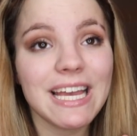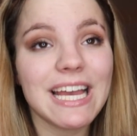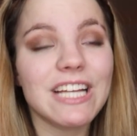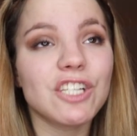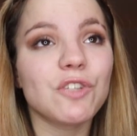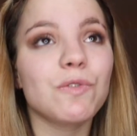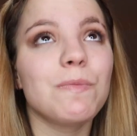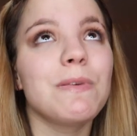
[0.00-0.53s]

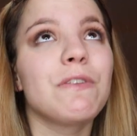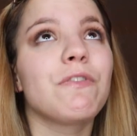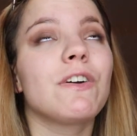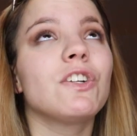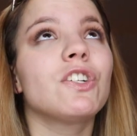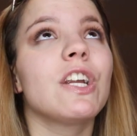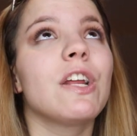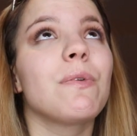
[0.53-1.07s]
It just would be
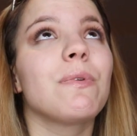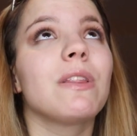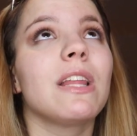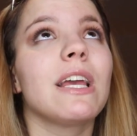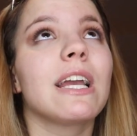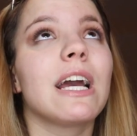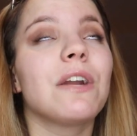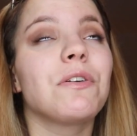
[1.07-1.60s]
frustrating when,
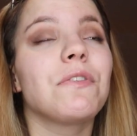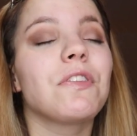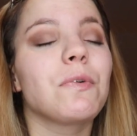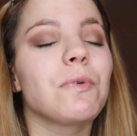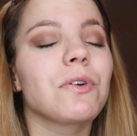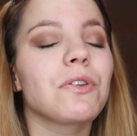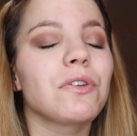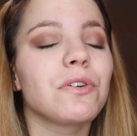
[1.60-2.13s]
like, I don't know if they
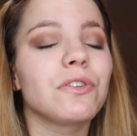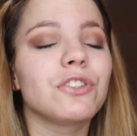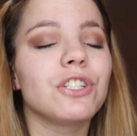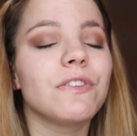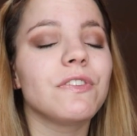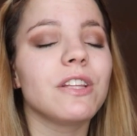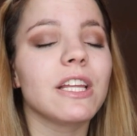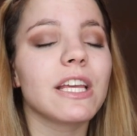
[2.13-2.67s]
worked third
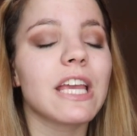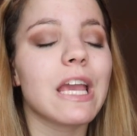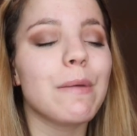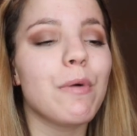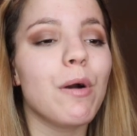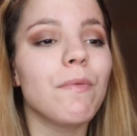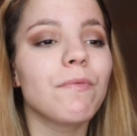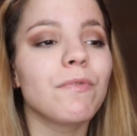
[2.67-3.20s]
shift and like
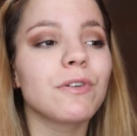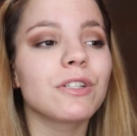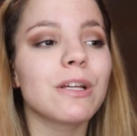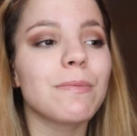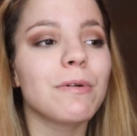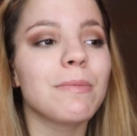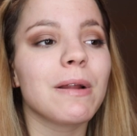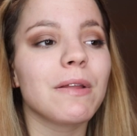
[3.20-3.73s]
came home for
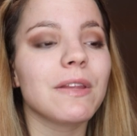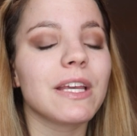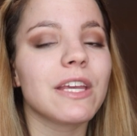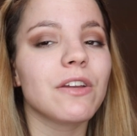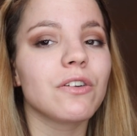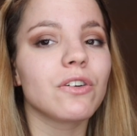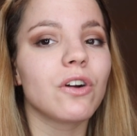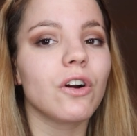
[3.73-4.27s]
supper, but I'd like
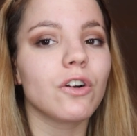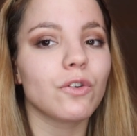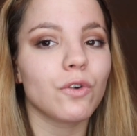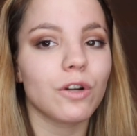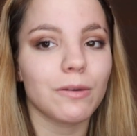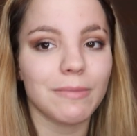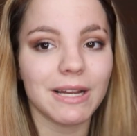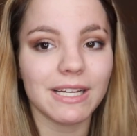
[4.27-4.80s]
hear a car
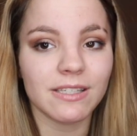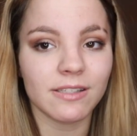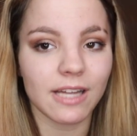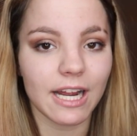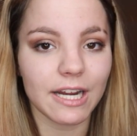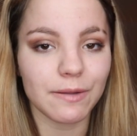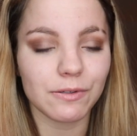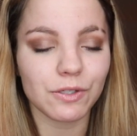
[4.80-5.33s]
door and my
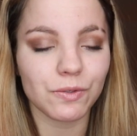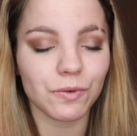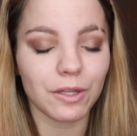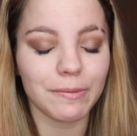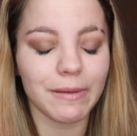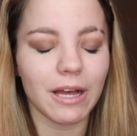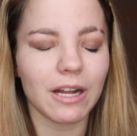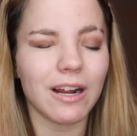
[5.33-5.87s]
anxiety was just
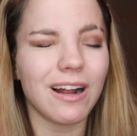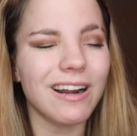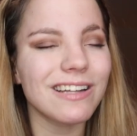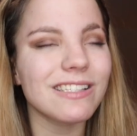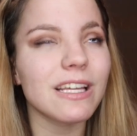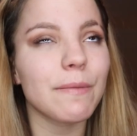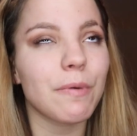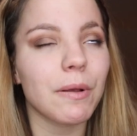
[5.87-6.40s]
really bad.
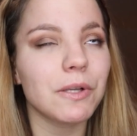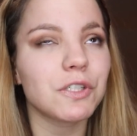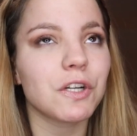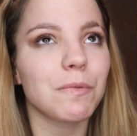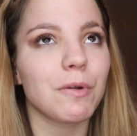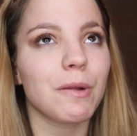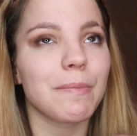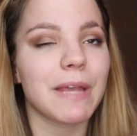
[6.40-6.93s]
Honestly, I probably should
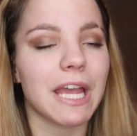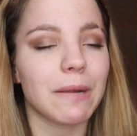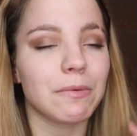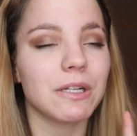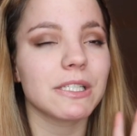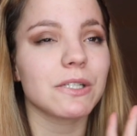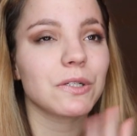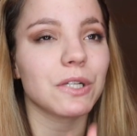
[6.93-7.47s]
have put up
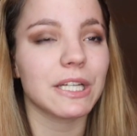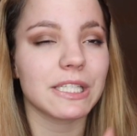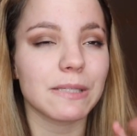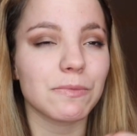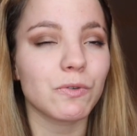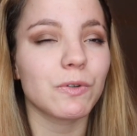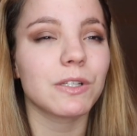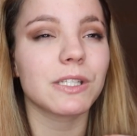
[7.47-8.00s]
cameras or like
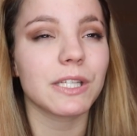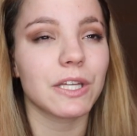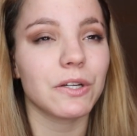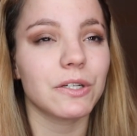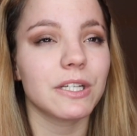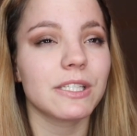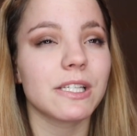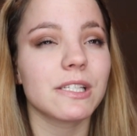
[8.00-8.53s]
some sort of
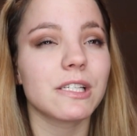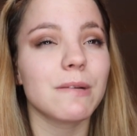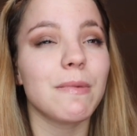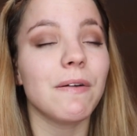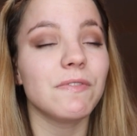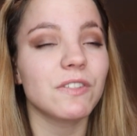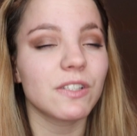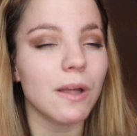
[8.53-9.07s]
security system
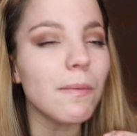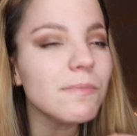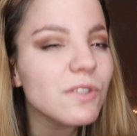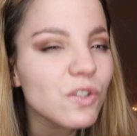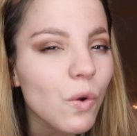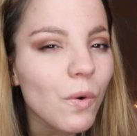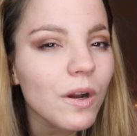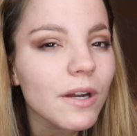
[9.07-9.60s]
of some
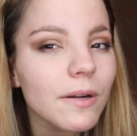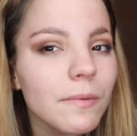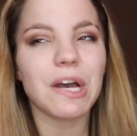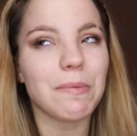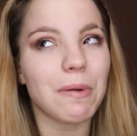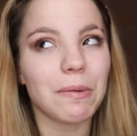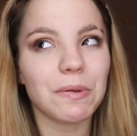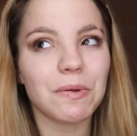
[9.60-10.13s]
sort.
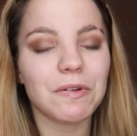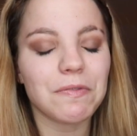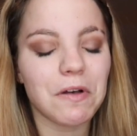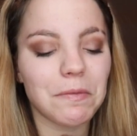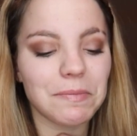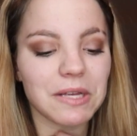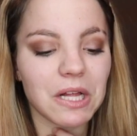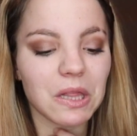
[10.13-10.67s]
That probably would have
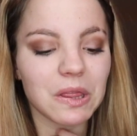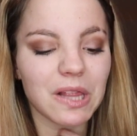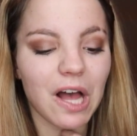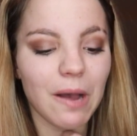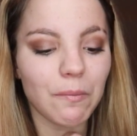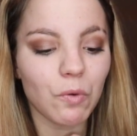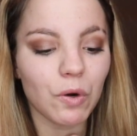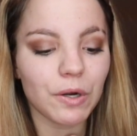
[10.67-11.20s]
helped me a
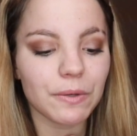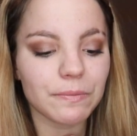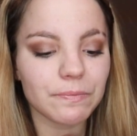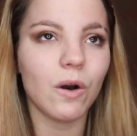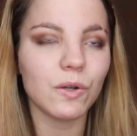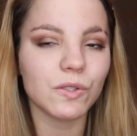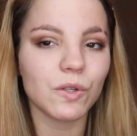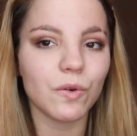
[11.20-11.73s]
lot more.
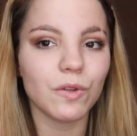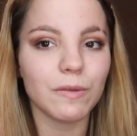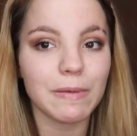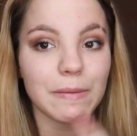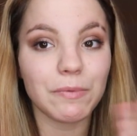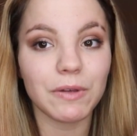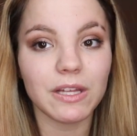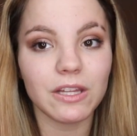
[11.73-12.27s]
Also, the
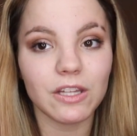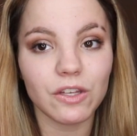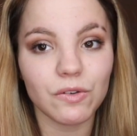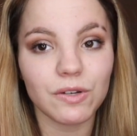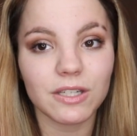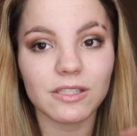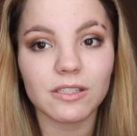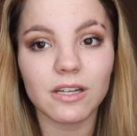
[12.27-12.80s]
people in the
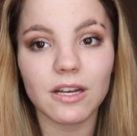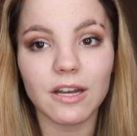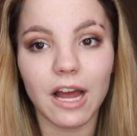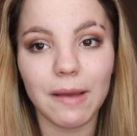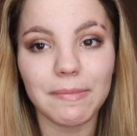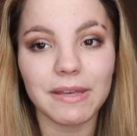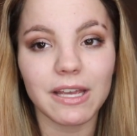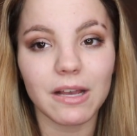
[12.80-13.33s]
units
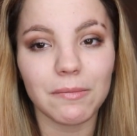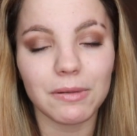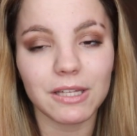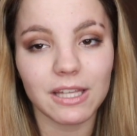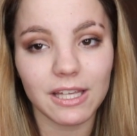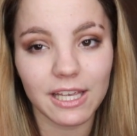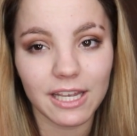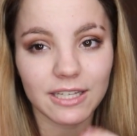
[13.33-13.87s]
not being
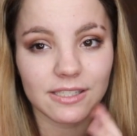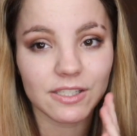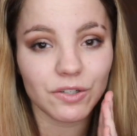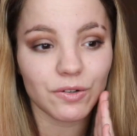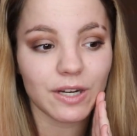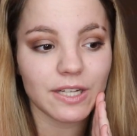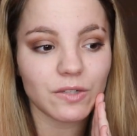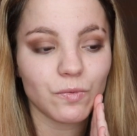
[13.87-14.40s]
completely
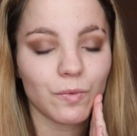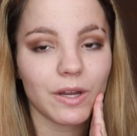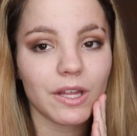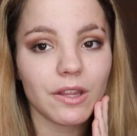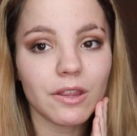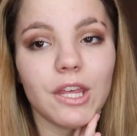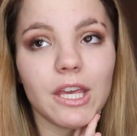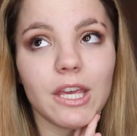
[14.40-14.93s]
considerate
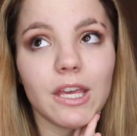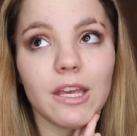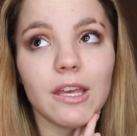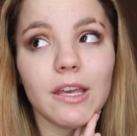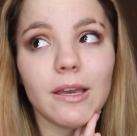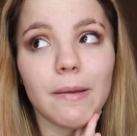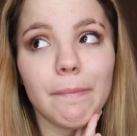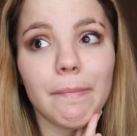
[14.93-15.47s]
with
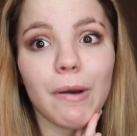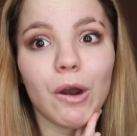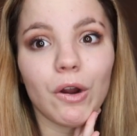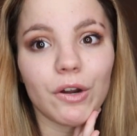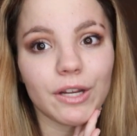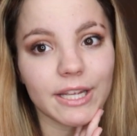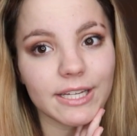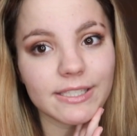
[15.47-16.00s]
the
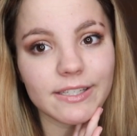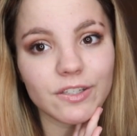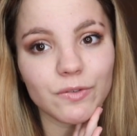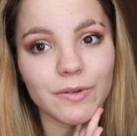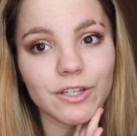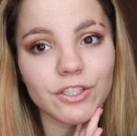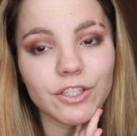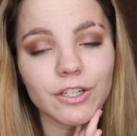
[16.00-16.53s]
parking
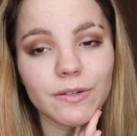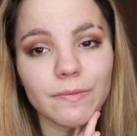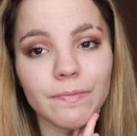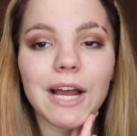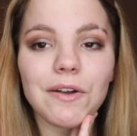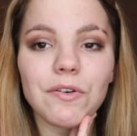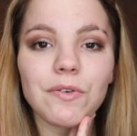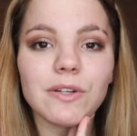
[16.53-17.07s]
situation.
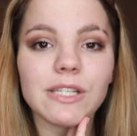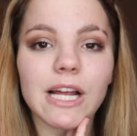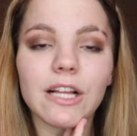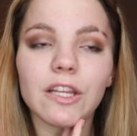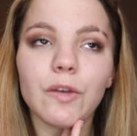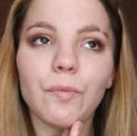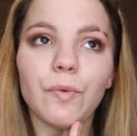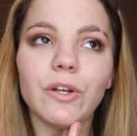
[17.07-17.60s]
I don't know
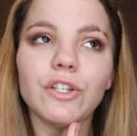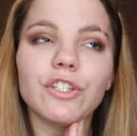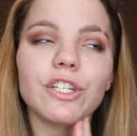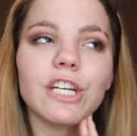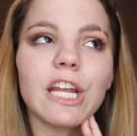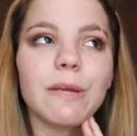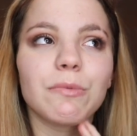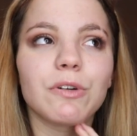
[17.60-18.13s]
exactly which
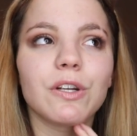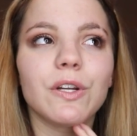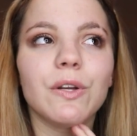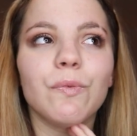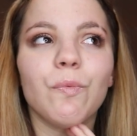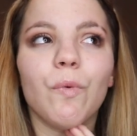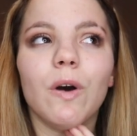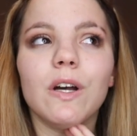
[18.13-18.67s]
neighbor
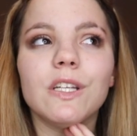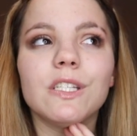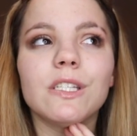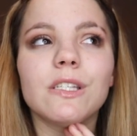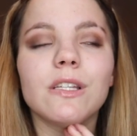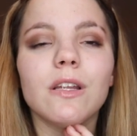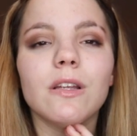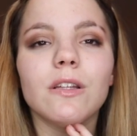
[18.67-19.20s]
it
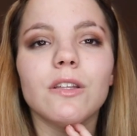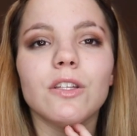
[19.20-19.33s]
was.